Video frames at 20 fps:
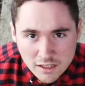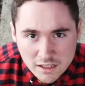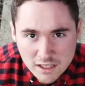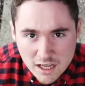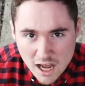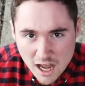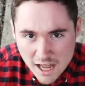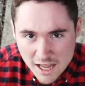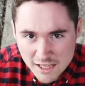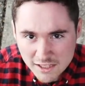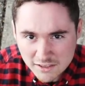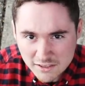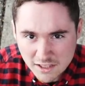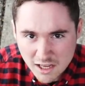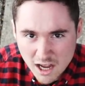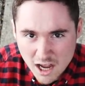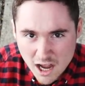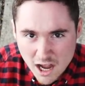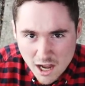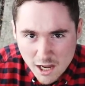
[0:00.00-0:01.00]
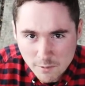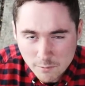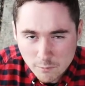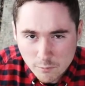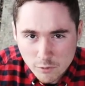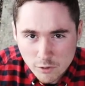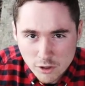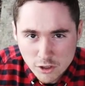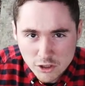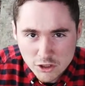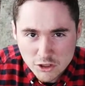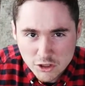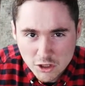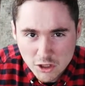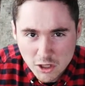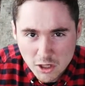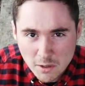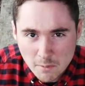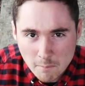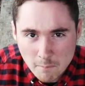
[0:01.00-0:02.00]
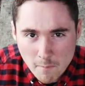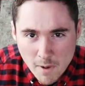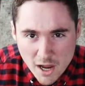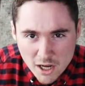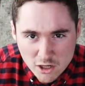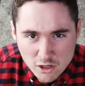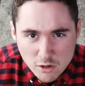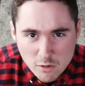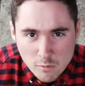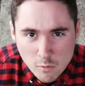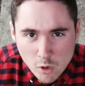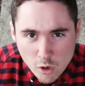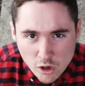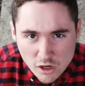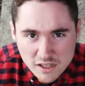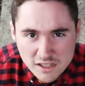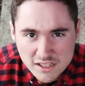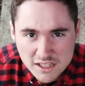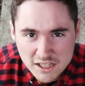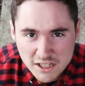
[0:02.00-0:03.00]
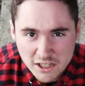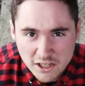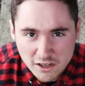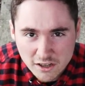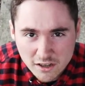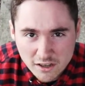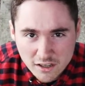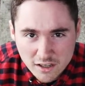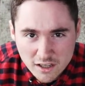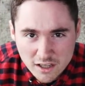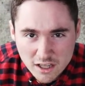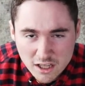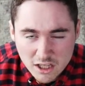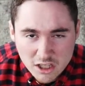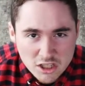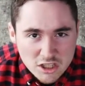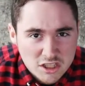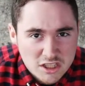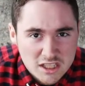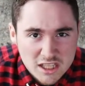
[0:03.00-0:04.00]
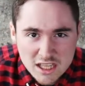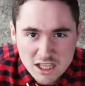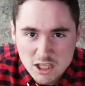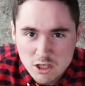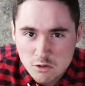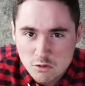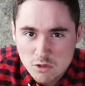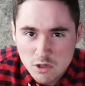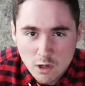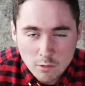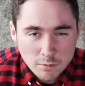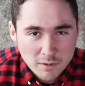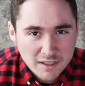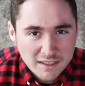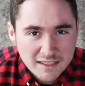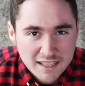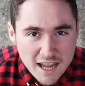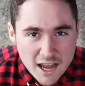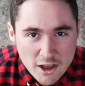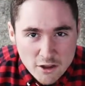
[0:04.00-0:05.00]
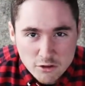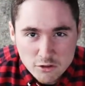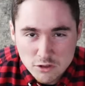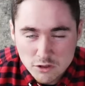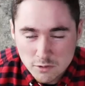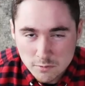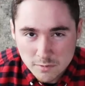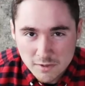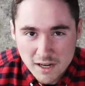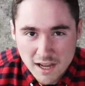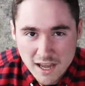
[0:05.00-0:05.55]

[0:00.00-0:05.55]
guys, I'm pretty sure Michaelmore is here. Because like he was all blinged out, he was super